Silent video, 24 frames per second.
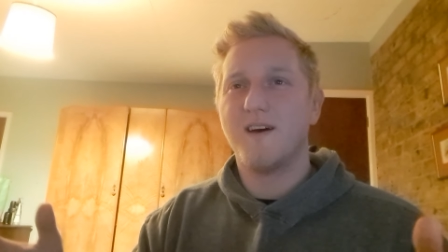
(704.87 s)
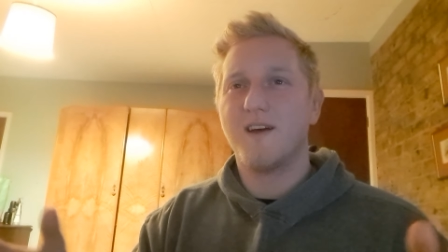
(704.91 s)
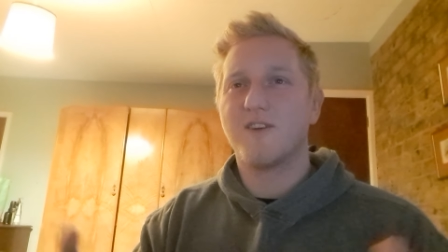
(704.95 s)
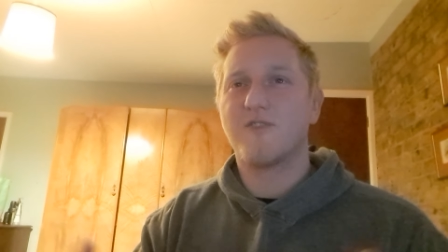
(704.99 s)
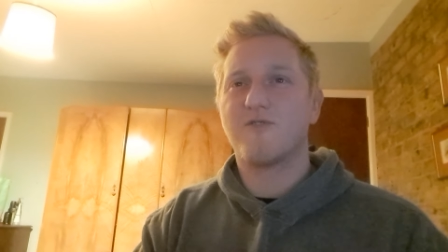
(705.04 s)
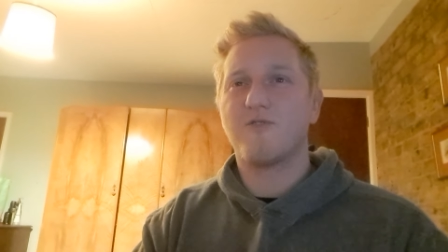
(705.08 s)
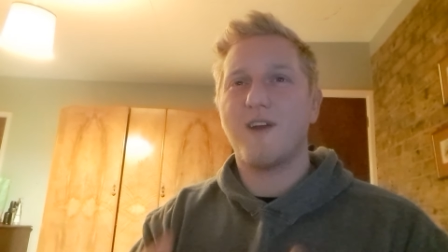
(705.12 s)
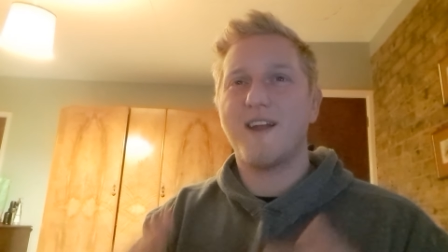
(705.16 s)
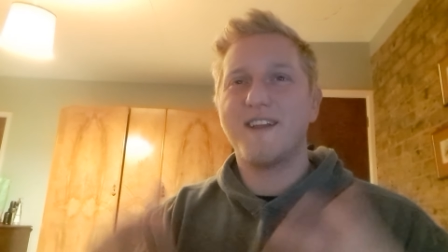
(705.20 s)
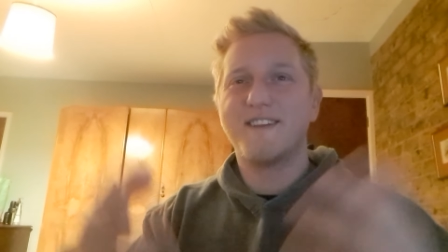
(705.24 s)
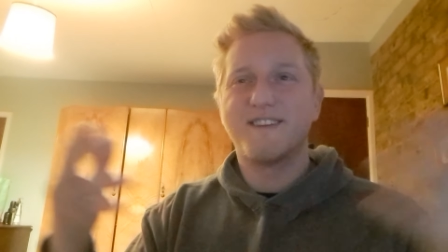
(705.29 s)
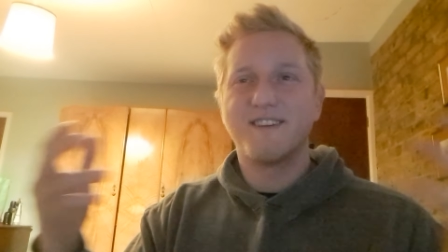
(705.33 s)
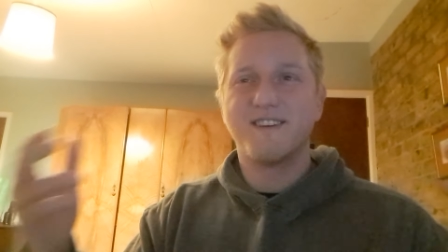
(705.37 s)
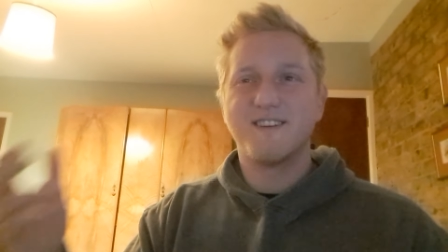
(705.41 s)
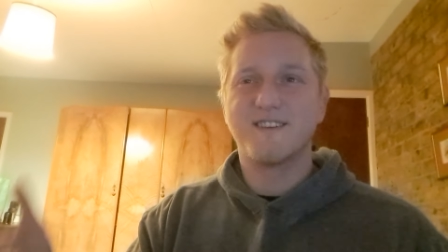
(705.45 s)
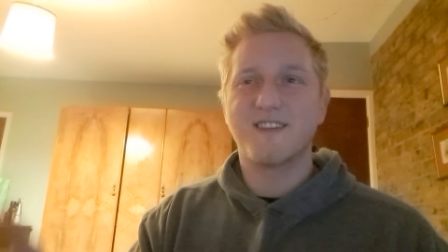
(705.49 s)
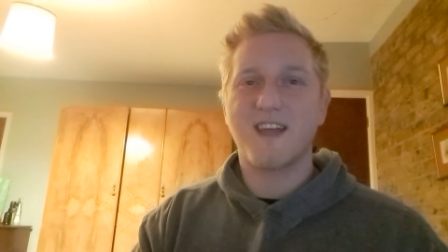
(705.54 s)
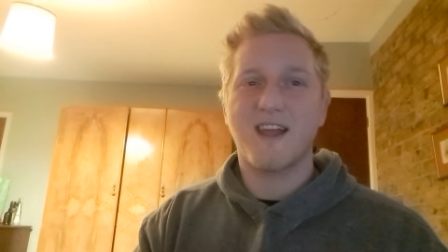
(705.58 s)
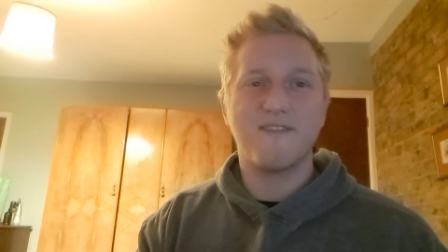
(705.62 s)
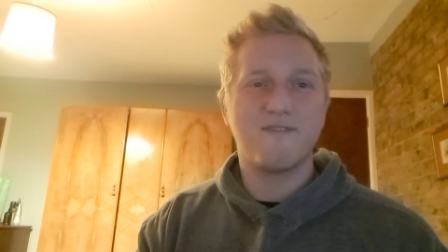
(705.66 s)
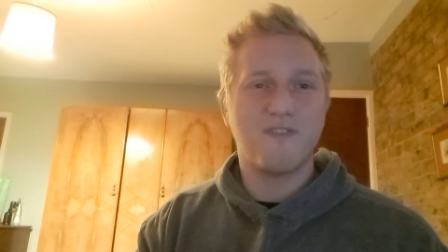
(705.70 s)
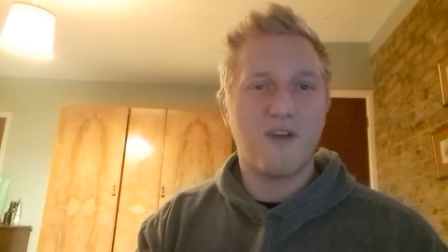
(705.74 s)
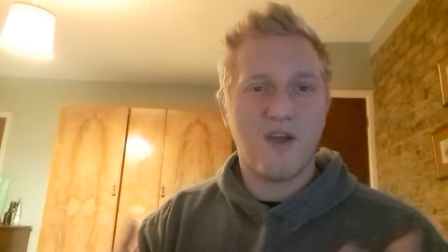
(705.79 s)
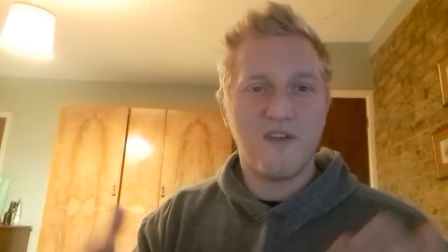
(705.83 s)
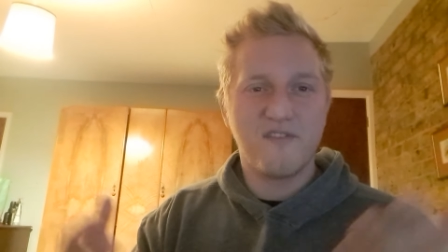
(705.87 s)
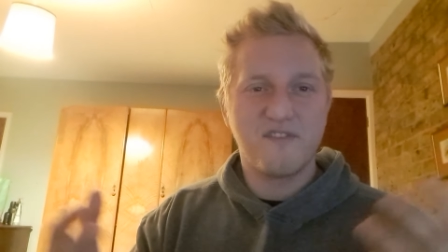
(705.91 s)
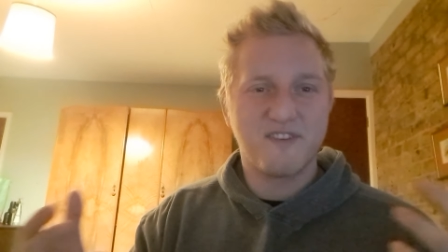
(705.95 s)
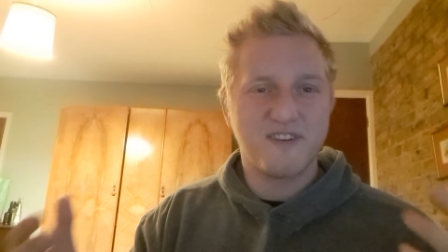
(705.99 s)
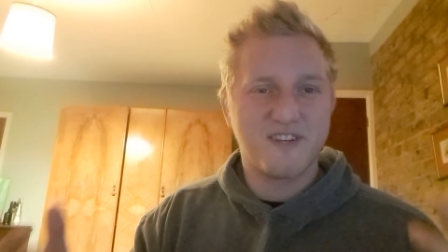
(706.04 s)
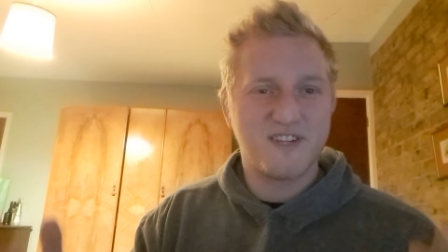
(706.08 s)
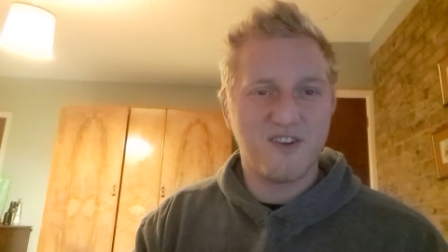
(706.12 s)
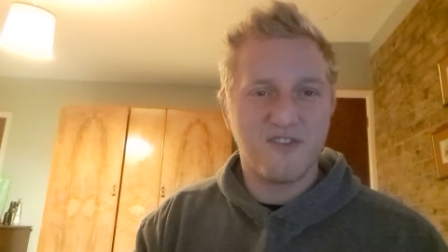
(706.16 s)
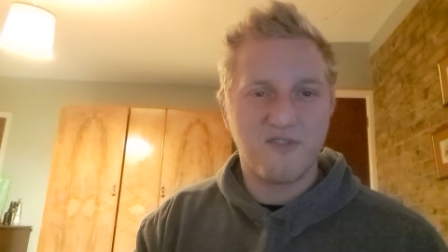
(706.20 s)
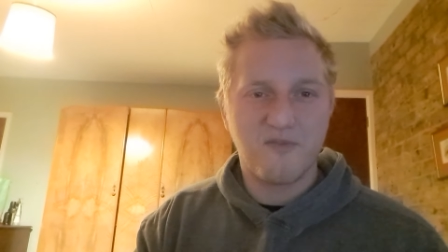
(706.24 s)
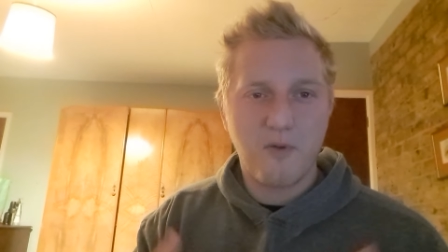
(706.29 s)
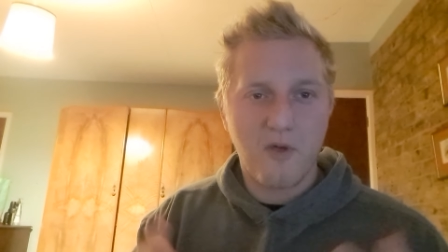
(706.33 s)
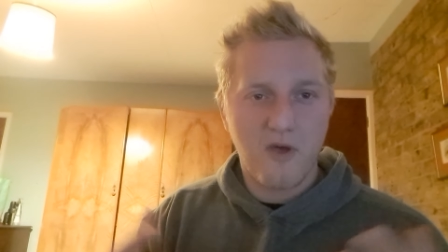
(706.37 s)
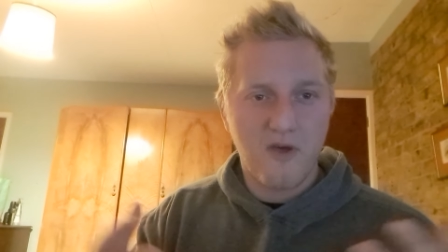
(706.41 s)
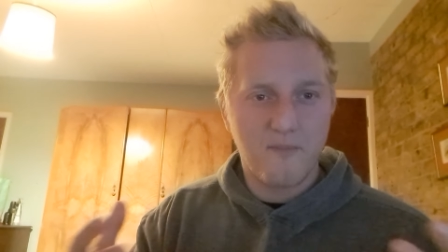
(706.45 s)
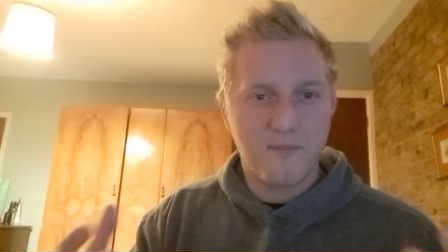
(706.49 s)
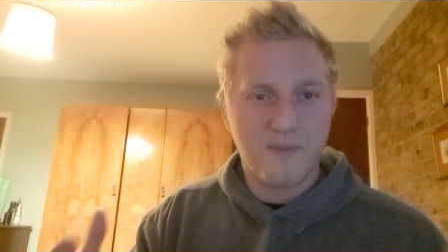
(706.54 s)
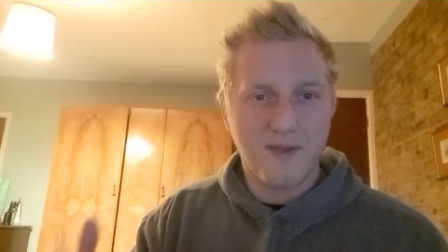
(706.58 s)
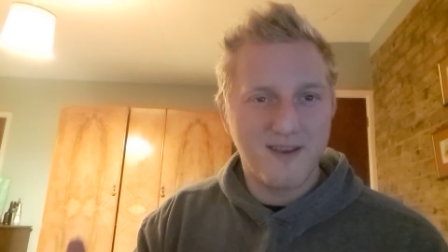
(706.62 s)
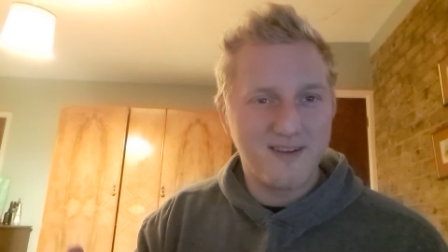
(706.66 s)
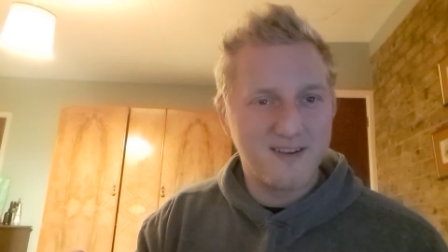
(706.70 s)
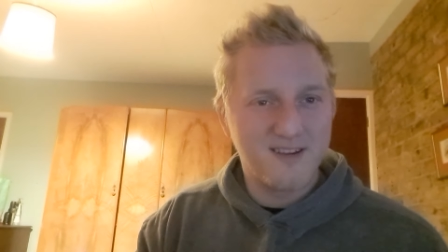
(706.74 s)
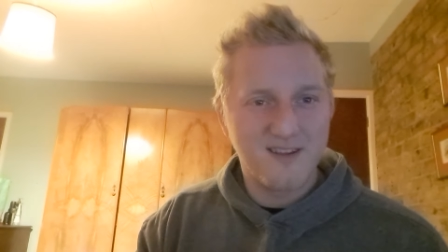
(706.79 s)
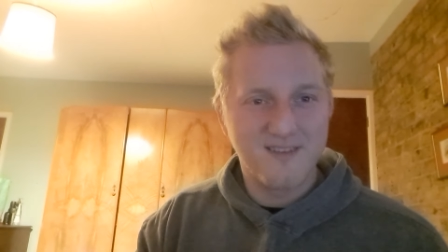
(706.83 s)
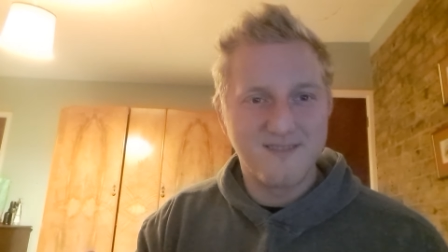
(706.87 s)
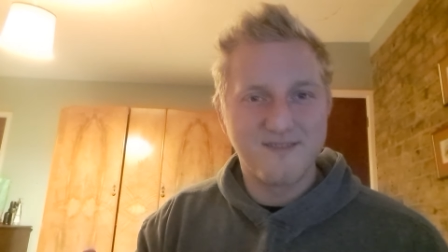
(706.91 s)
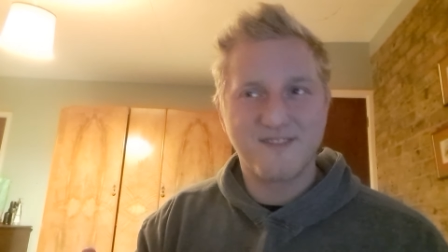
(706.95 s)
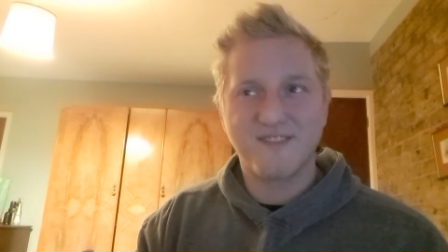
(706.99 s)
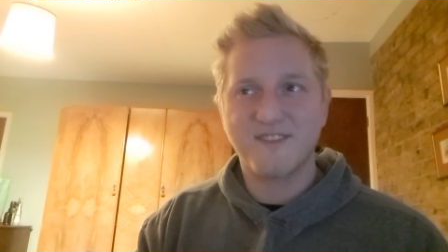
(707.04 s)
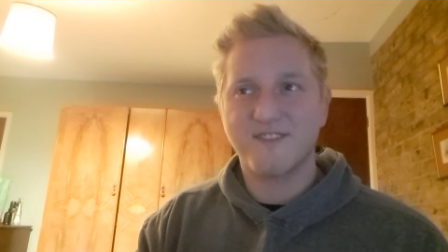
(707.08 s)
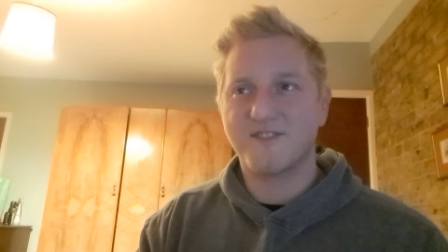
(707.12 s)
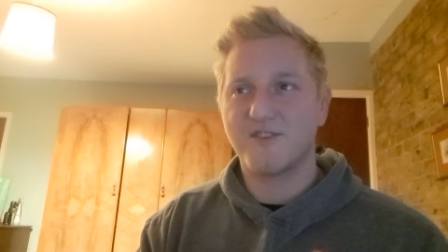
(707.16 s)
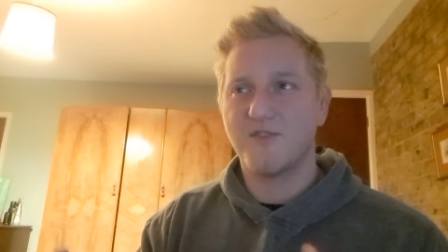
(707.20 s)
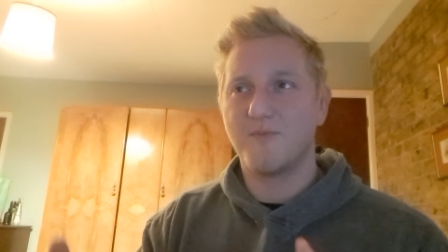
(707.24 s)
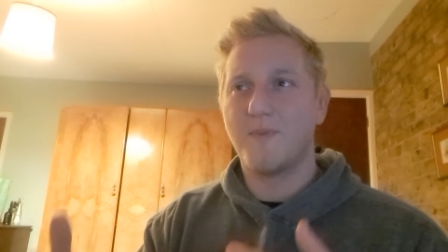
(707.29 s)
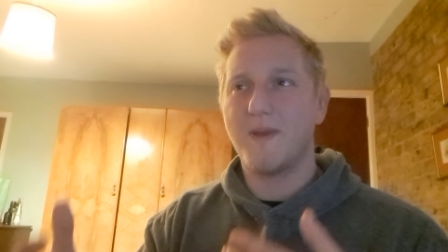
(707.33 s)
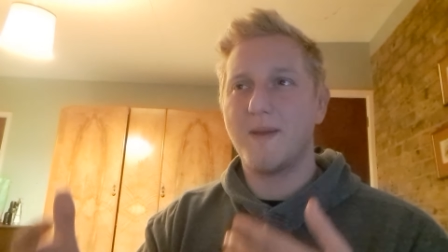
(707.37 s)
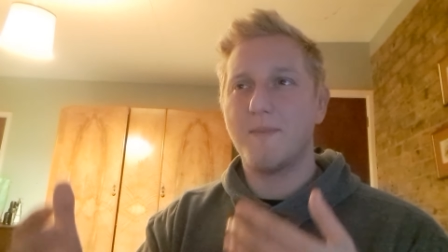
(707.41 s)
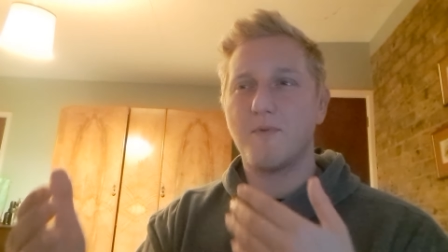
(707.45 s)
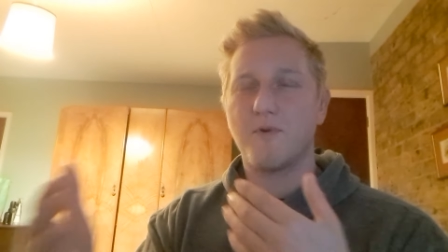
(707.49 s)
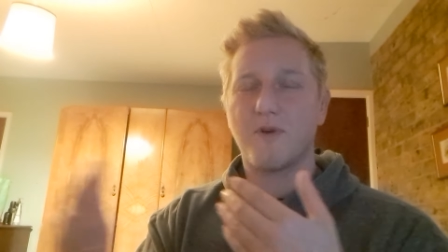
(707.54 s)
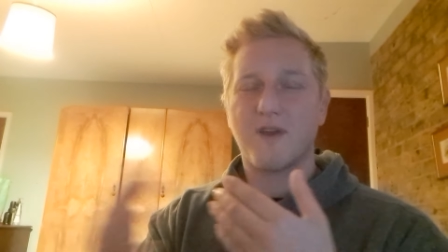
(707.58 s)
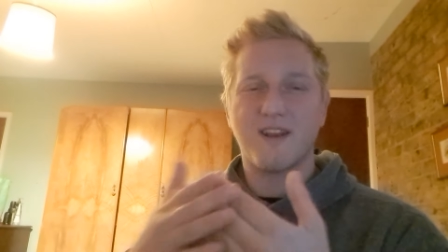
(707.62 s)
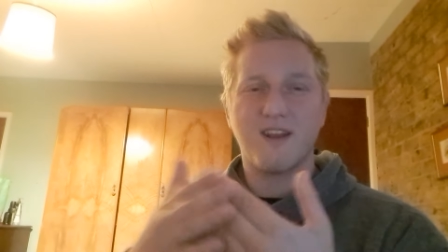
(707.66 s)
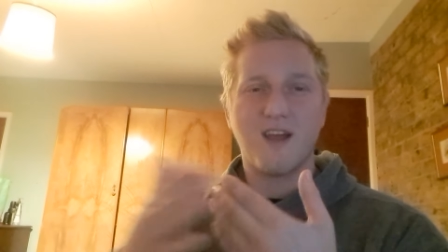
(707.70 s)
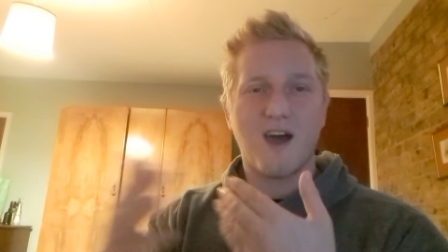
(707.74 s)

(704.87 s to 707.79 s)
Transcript: a greater diversity of opinions so people can